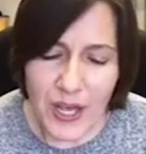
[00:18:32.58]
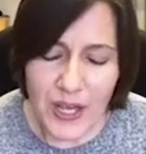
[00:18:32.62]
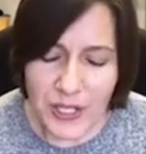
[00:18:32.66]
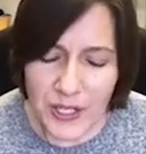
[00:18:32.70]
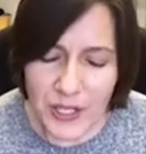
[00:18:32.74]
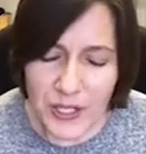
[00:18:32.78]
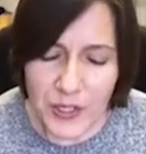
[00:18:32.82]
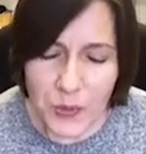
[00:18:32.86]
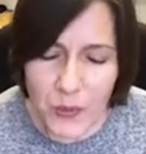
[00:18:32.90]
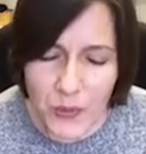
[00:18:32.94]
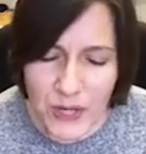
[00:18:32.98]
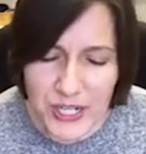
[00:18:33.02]

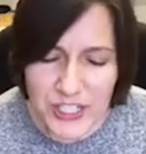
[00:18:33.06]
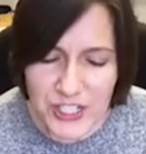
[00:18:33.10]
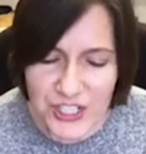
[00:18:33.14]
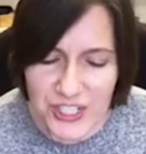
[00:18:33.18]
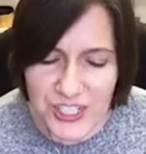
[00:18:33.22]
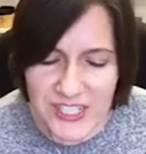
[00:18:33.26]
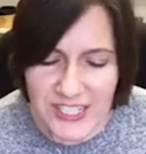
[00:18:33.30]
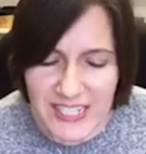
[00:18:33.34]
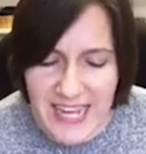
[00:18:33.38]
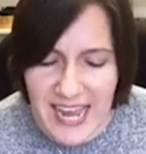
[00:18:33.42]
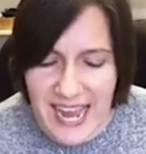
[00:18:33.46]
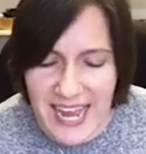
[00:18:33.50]
good
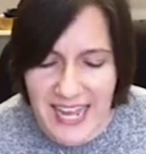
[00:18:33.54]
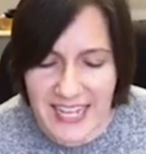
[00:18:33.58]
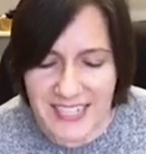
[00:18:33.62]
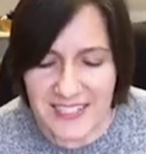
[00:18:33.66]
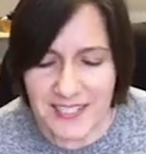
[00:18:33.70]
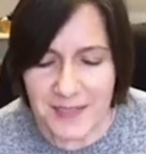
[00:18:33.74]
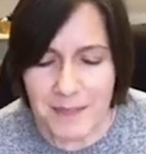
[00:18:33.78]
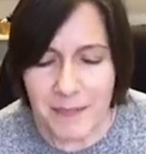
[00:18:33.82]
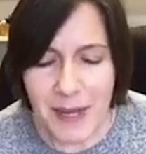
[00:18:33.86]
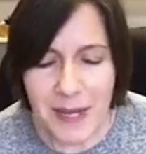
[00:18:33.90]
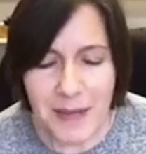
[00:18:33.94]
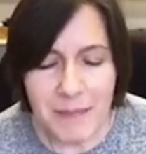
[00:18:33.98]
question to
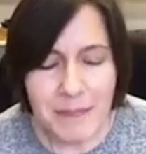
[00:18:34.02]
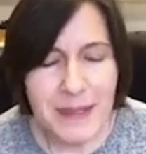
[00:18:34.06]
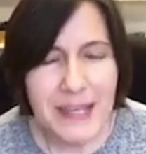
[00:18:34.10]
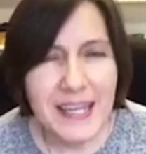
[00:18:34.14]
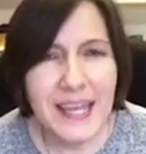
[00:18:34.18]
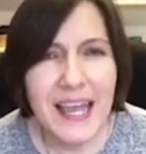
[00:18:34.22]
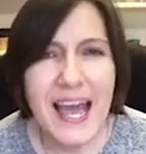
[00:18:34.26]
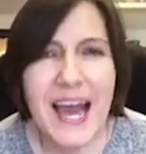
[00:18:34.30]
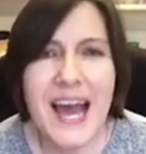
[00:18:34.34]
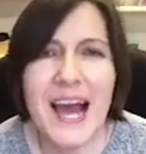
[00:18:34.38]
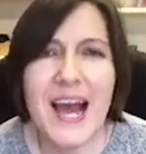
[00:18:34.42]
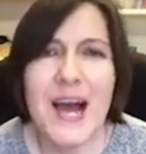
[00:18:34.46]
ask might
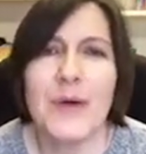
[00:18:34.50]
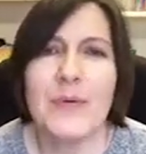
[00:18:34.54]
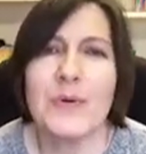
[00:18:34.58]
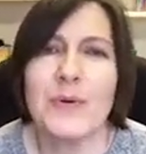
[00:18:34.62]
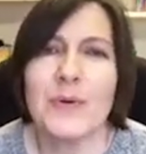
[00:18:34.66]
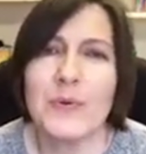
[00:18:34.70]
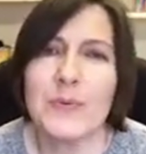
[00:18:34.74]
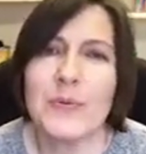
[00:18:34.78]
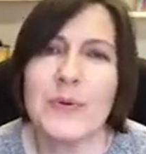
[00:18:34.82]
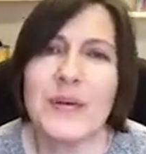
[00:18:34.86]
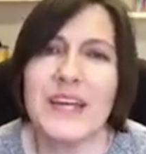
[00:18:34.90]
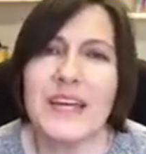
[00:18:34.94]
be, how
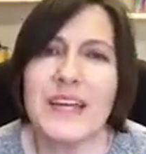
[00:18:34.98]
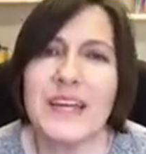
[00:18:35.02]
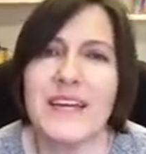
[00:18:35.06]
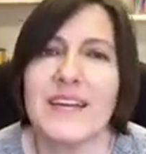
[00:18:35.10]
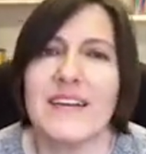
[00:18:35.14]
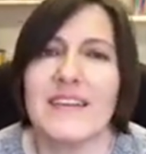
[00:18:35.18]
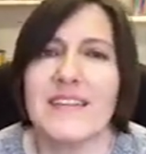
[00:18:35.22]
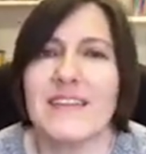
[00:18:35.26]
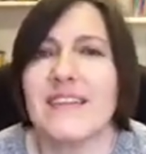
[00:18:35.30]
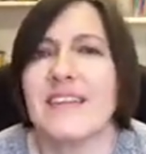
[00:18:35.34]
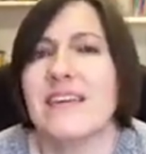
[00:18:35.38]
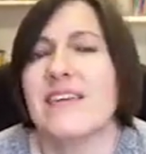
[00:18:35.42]
are
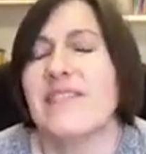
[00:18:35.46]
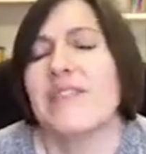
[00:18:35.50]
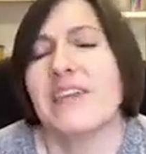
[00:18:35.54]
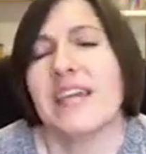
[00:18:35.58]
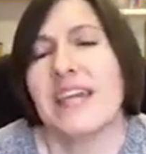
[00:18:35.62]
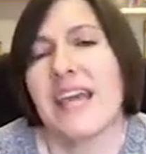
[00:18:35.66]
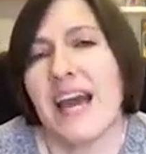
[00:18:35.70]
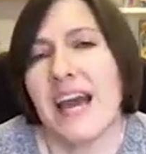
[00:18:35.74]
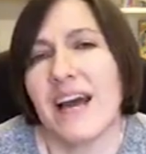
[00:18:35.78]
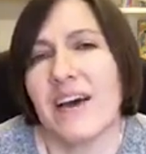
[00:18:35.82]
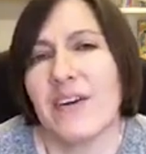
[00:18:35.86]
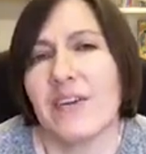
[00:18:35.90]
we
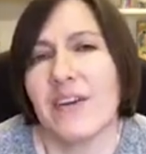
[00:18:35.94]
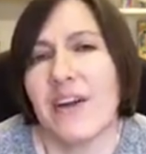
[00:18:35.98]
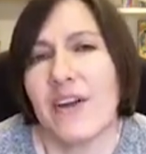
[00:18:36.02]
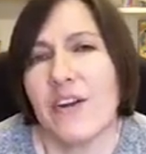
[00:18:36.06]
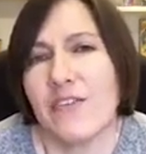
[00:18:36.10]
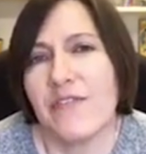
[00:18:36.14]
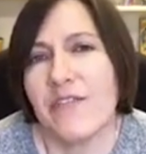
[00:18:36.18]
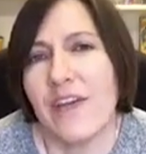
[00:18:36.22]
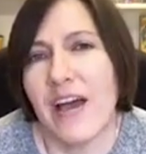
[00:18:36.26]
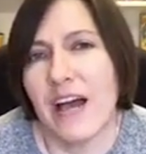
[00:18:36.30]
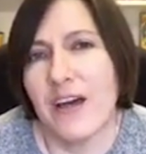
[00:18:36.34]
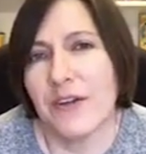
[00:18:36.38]
living out
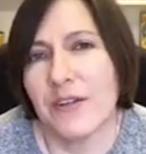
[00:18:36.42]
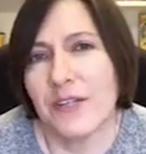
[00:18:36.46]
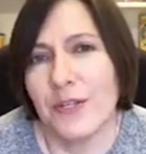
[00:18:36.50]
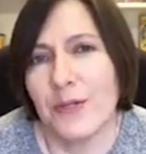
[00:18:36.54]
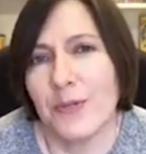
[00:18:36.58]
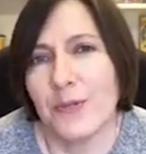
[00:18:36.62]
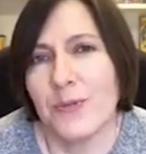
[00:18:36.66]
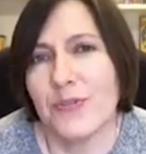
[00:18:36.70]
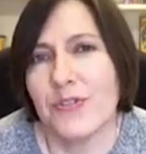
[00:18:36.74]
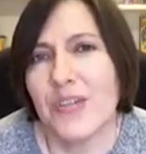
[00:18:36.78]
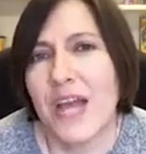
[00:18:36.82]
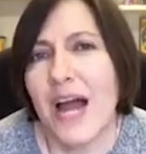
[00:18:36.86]
our
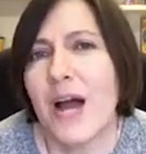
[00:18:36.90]
values?